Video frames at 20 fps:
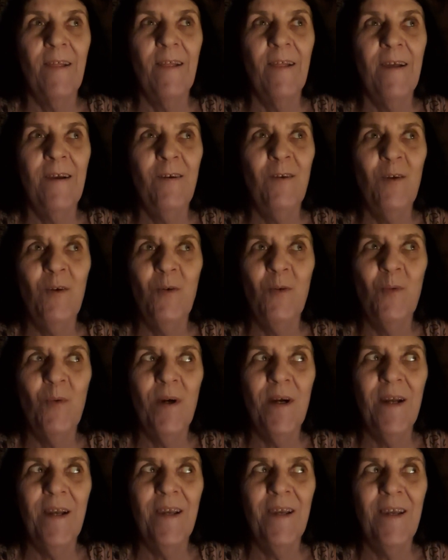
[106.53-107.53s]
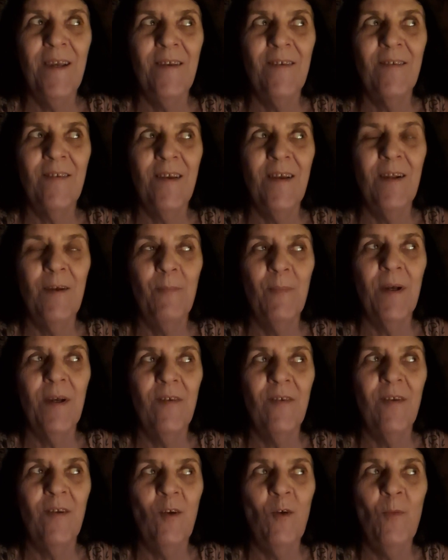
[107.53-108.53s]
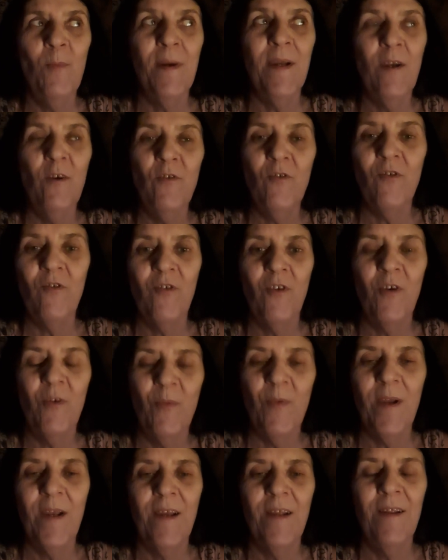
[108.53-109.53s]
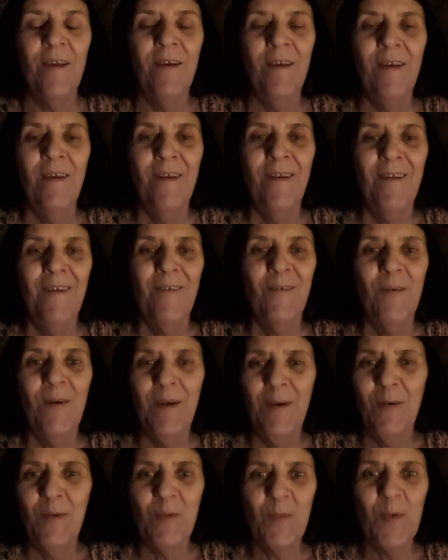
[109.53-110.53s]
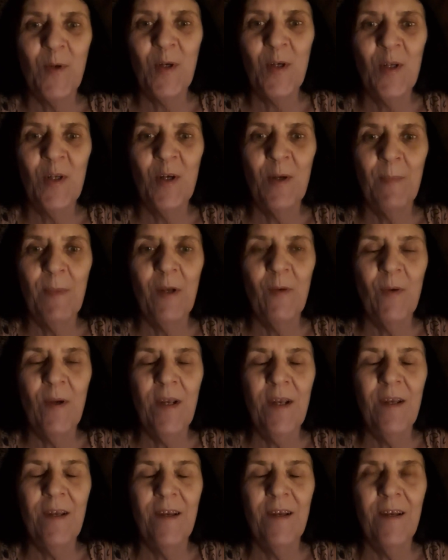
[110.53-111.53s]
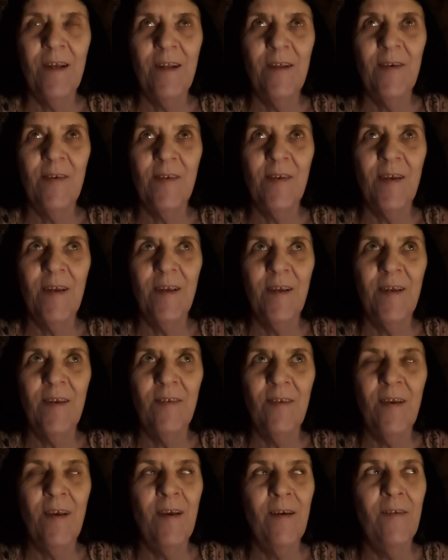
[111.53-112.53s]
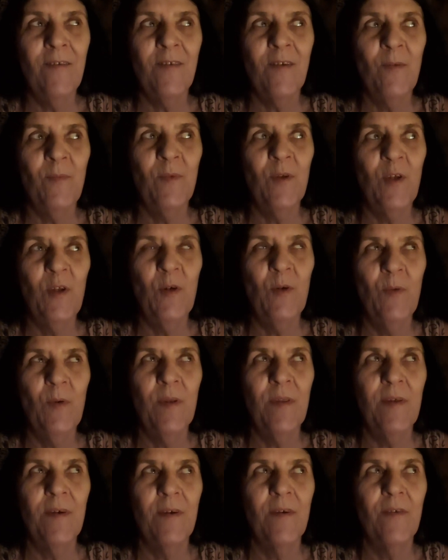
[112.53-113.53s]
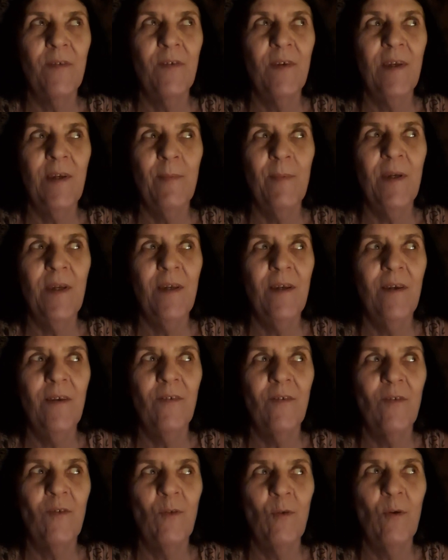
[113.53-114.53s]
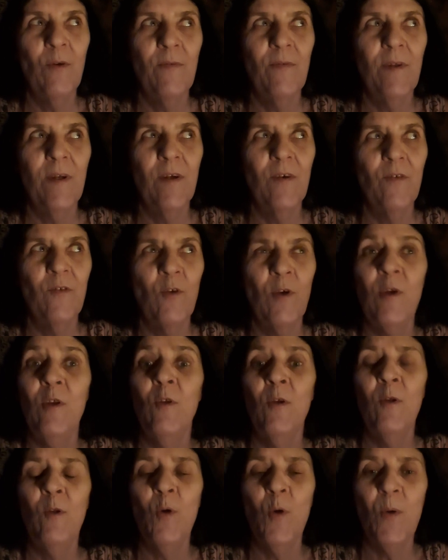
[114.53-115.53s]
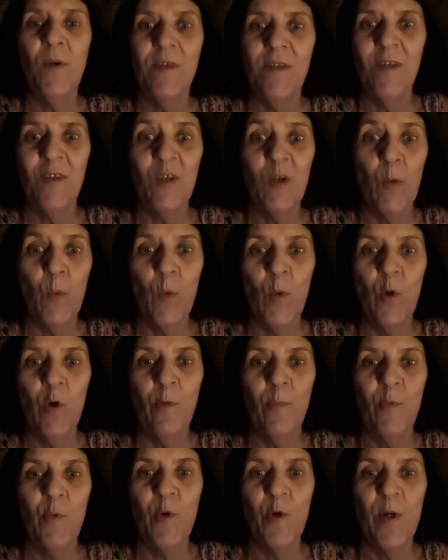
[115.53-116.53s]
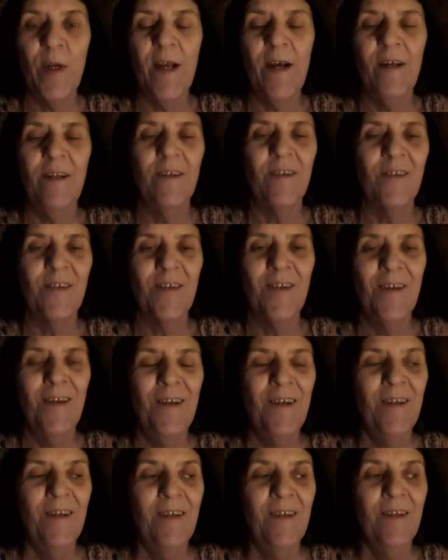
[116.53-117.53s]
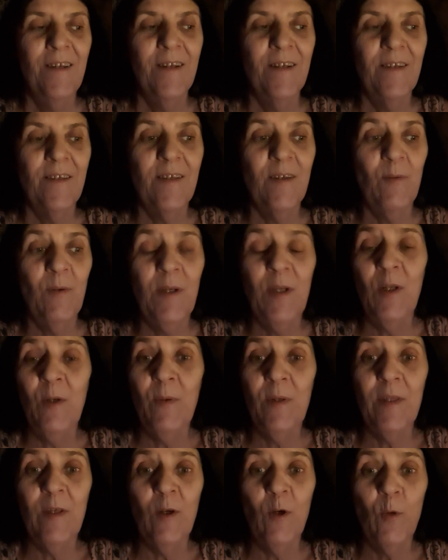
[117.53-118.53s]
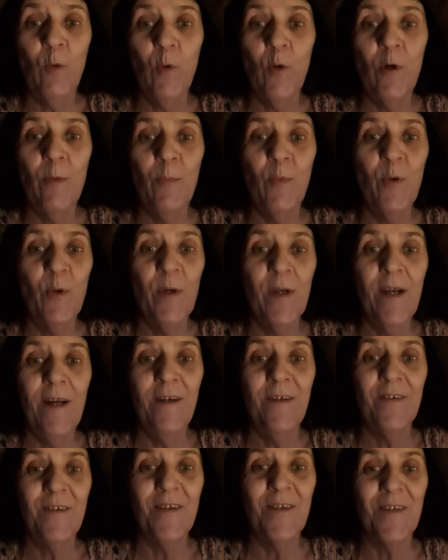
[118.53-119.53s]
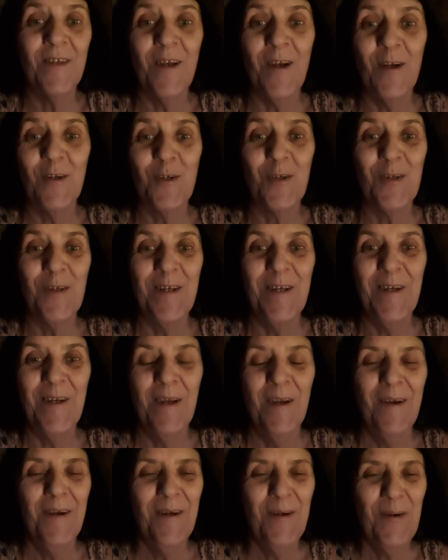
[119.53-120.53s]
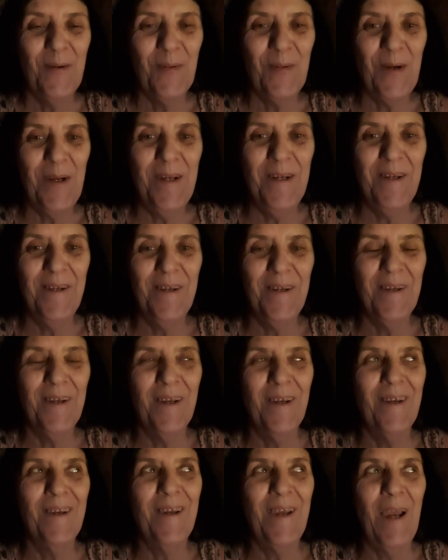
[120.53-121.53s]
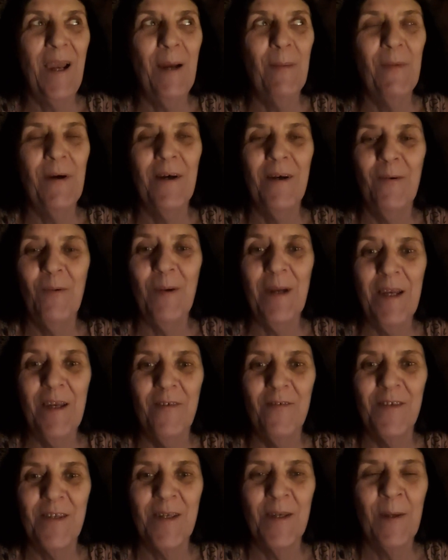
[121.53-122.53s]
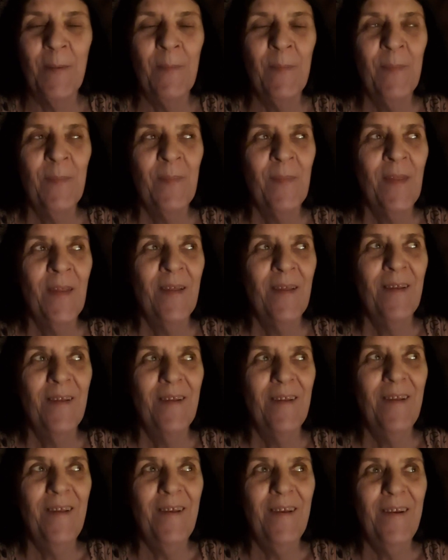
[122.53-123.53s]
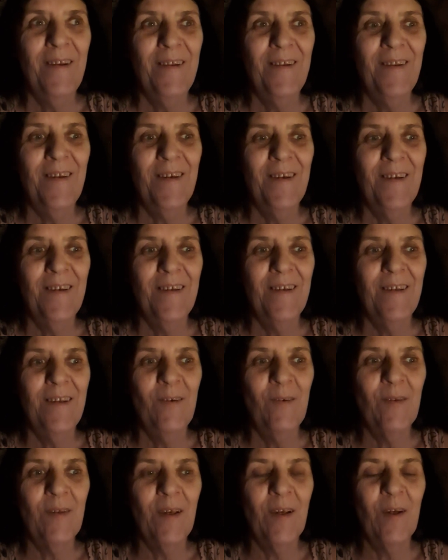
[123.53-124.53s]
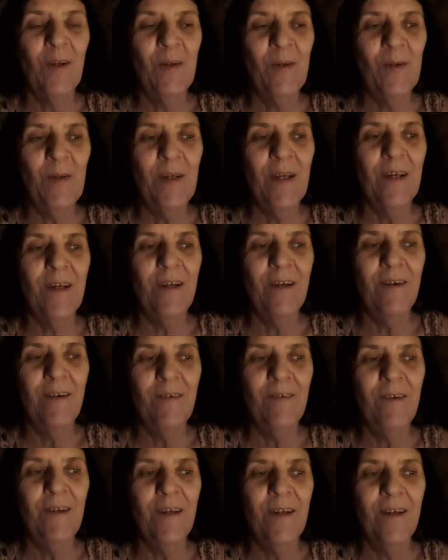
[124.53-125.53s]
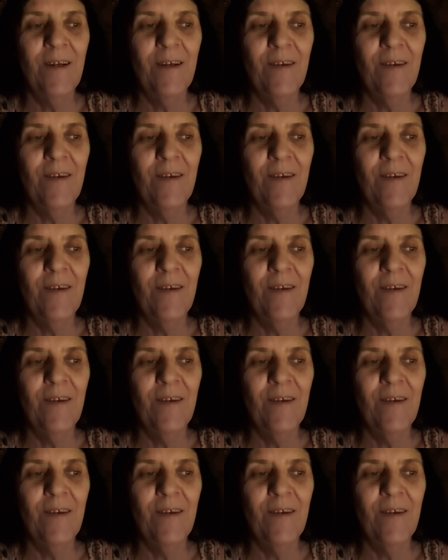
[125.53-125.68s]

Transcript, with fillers: I don't know why he said it, but I said, Oh, my ear just started ringing while he was working on me, right? And he's like, "Is that has something to do with the CMEs, the solar flares?" He no, he says the aurora borealis. I said, "Well, you know what the aurora borealis is actually, right? Gamma waves." And uh, he was like, "Oh yeah, oh yeah."